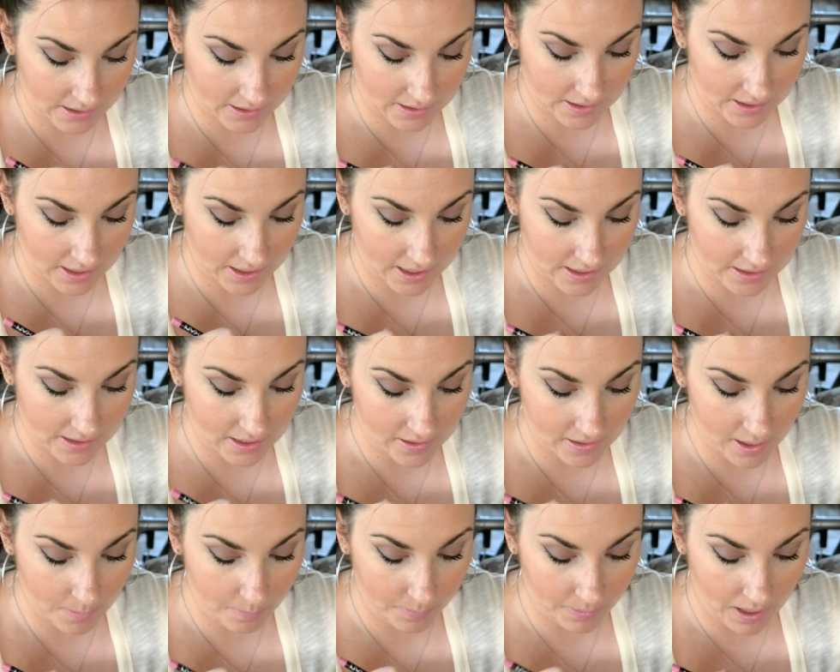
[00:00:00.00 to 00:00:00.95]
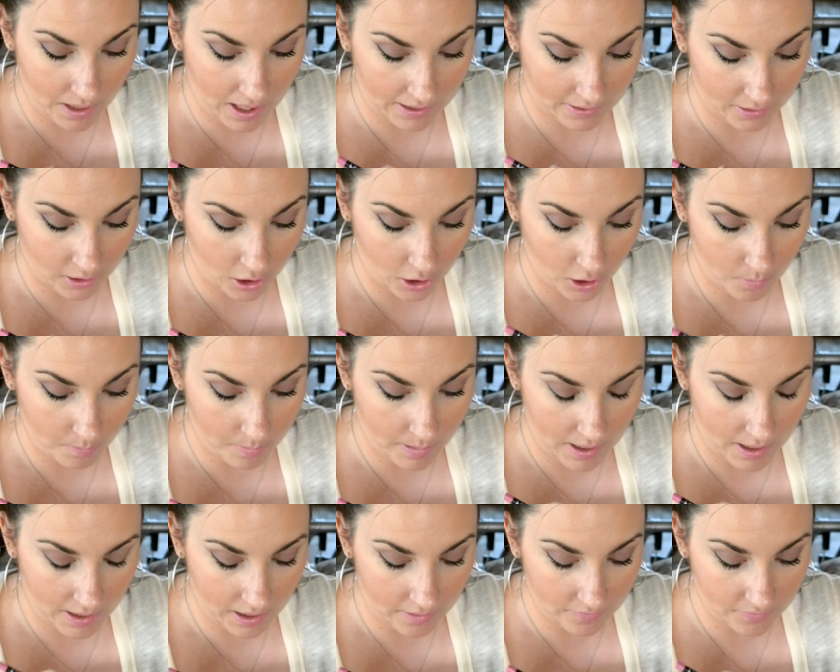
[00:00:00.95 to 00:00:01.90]
since it is a lip liner,
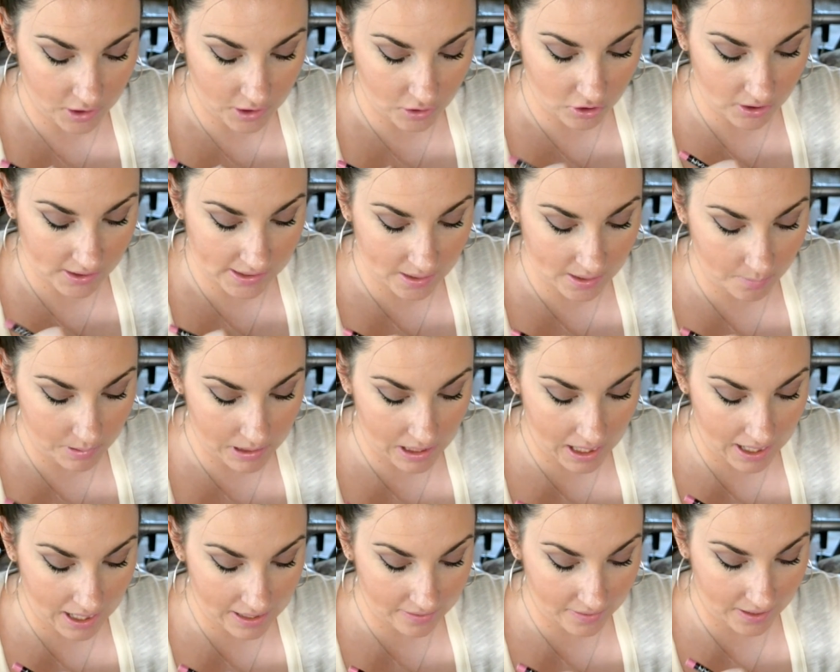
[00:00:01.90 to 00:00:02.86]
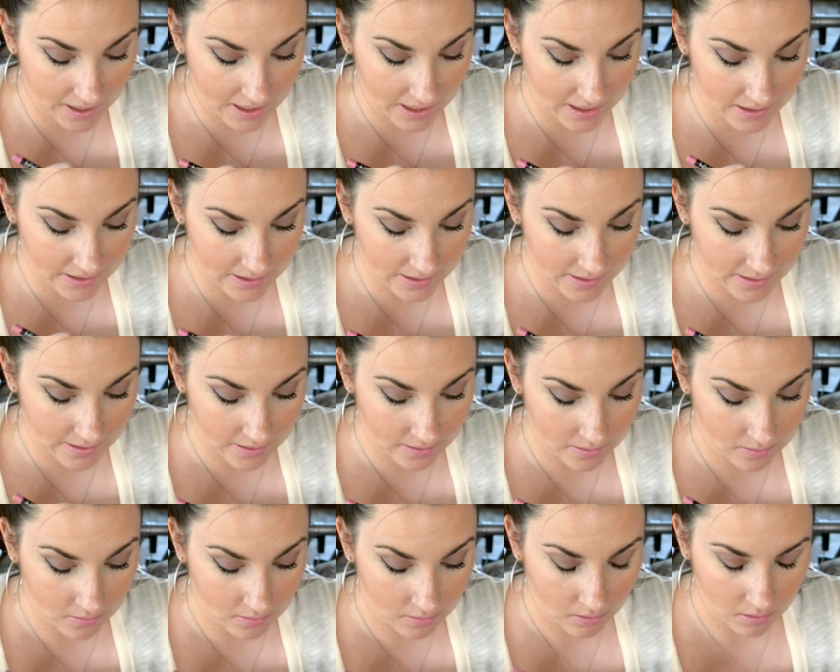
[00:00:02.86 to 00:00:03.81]
but if you just apply this
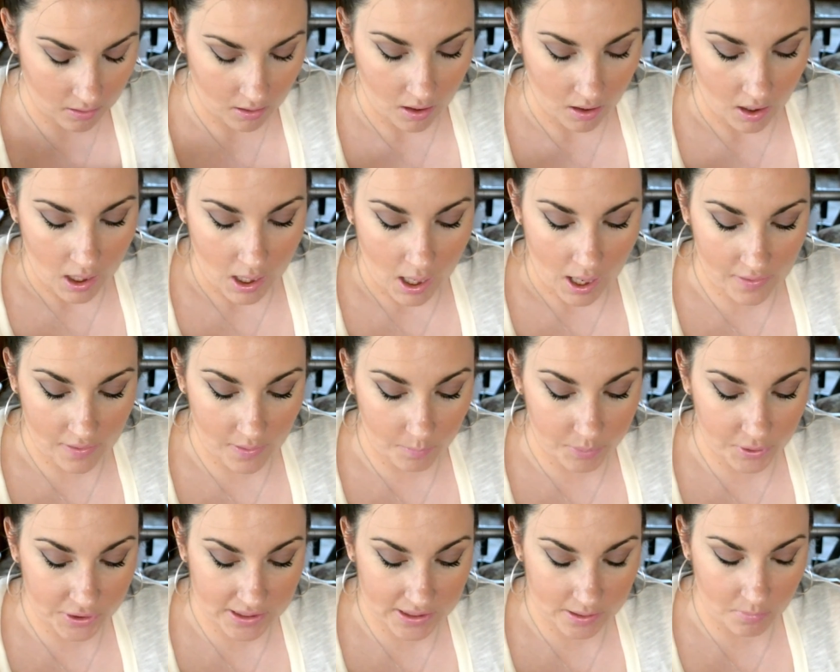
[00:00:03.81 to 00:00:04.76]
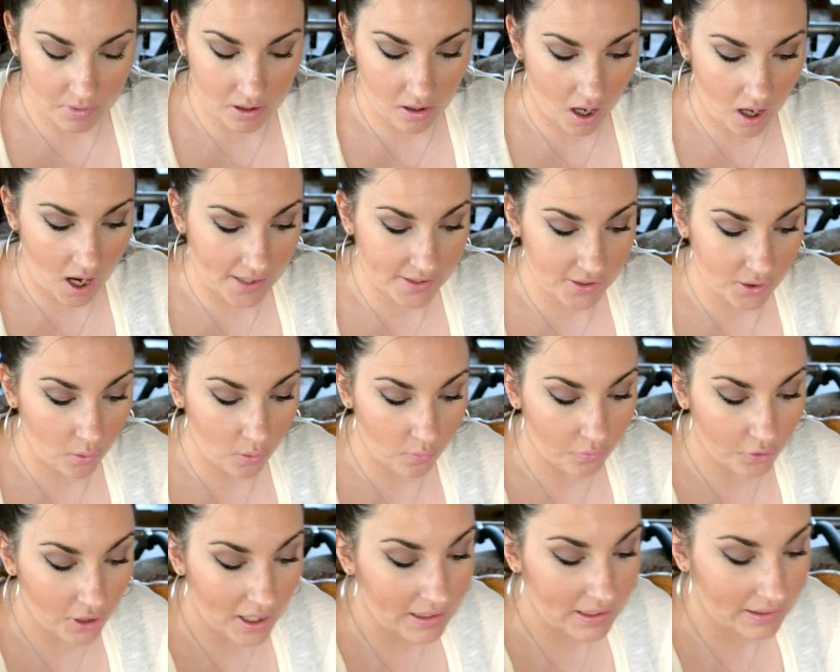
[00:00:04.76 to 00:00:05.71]
and then put some gloss
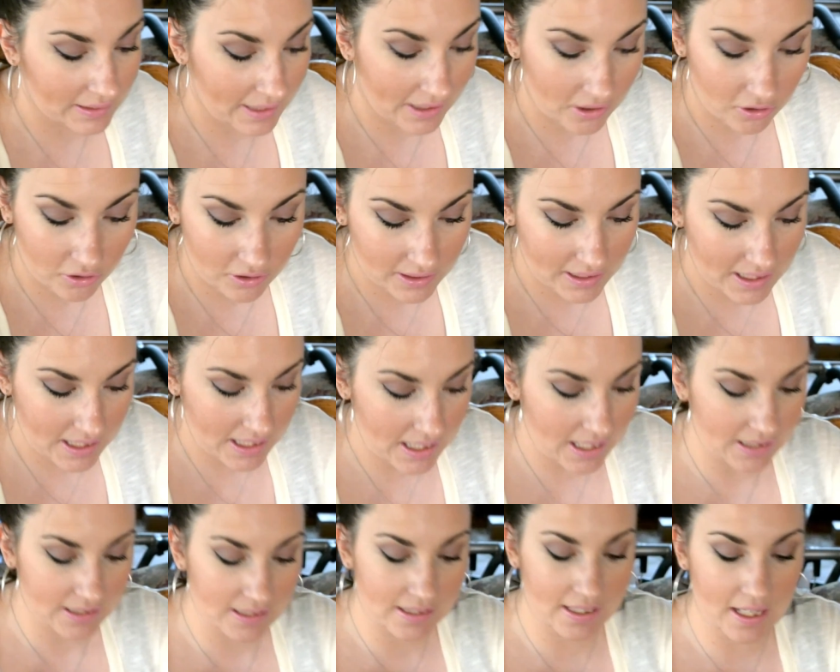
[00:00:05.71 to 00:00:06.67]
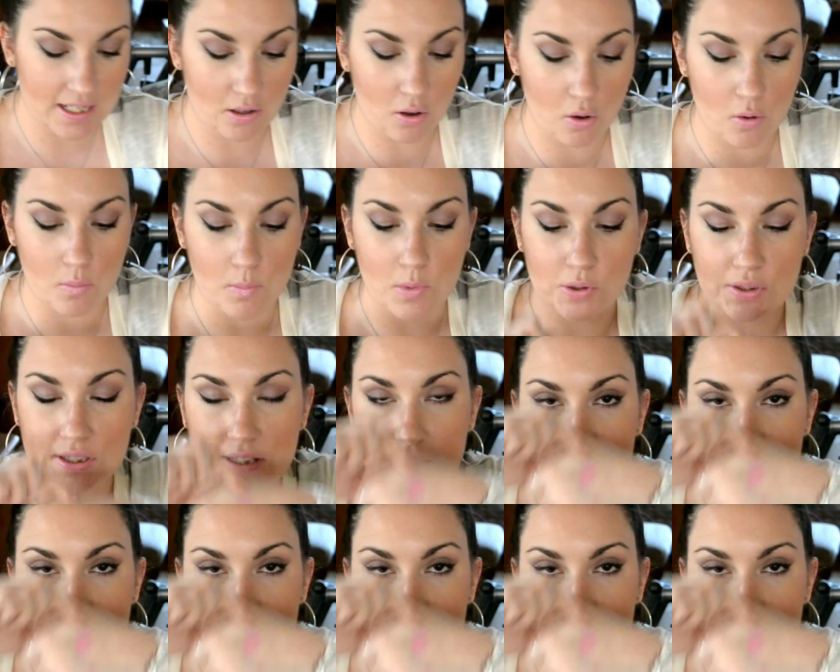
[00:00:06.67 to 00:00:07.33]
over it, literally it's like almost